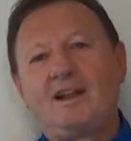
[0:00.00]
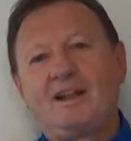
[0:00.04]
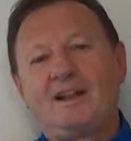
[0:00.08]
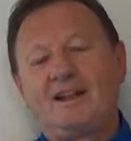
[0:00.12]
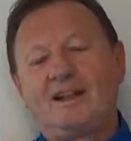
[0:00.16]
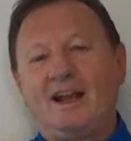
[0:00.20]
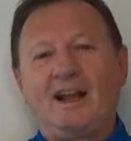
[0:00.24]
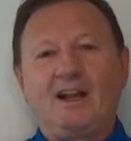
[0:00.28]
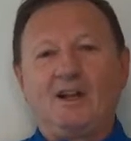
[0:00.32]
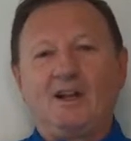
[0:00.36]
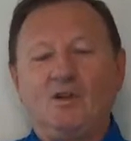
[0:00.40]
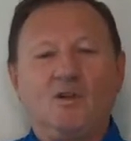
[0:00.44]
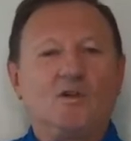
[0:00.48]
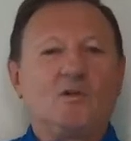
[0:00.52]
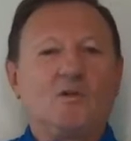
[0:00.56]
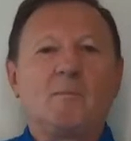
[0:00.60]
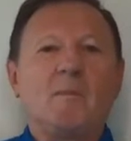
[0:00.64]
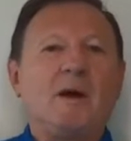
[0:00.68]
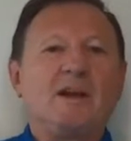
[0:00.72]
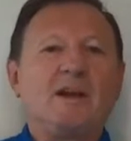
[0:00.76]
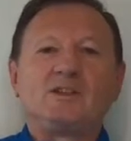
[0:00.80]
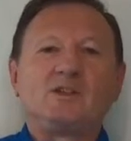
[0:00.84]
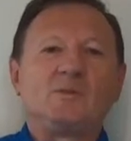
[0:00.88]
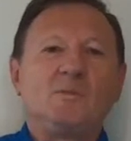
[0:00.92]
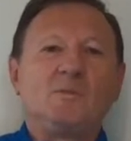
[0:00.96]
that they look
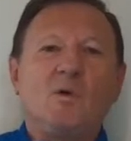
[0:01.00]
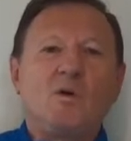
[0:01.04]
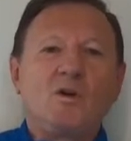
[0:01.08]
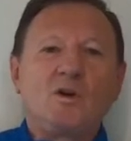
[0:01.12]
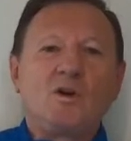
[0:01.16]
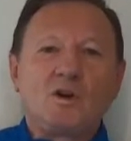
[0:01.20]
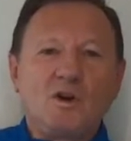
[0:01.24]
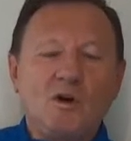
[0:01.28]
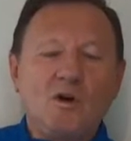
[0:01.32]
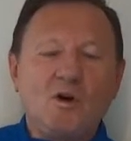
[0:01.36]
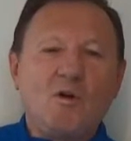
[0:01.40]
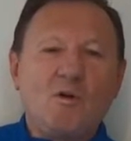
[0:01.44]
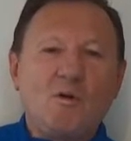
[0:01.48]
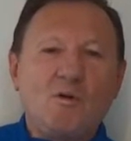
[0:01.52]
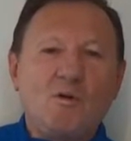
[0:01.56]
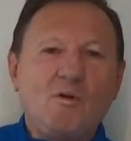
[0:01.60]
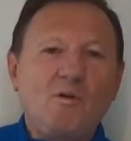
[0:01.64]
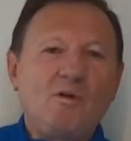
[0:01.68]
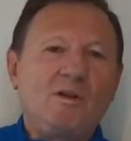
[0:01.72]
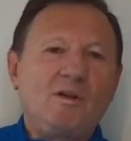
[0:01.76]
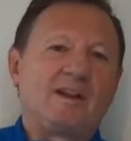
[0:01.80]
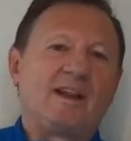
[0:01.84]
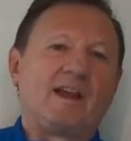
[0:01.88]
much more cool,